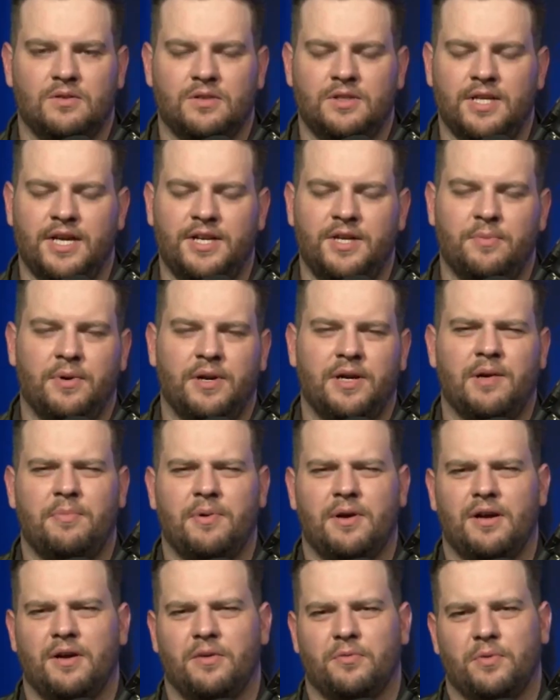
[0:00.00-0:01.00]
Well, Dan, you bring up
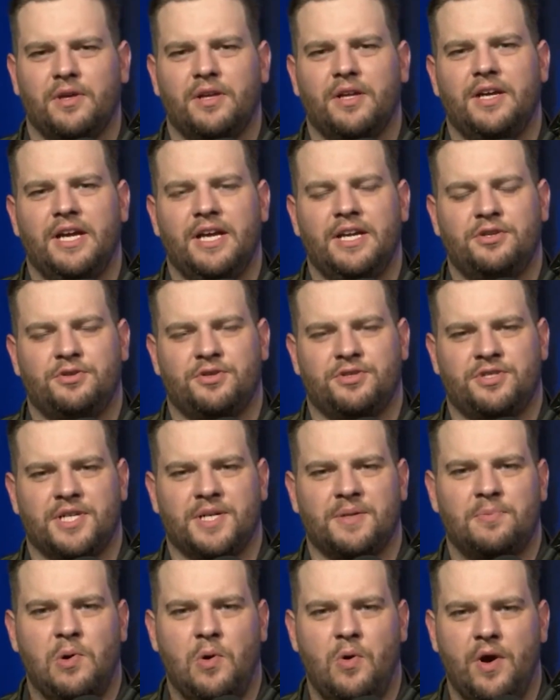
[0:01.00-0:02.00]
a really
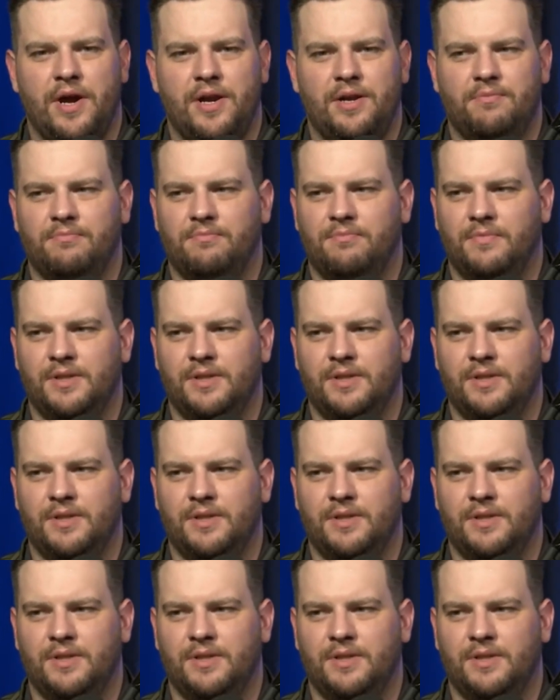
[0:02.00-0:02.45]
interesting point.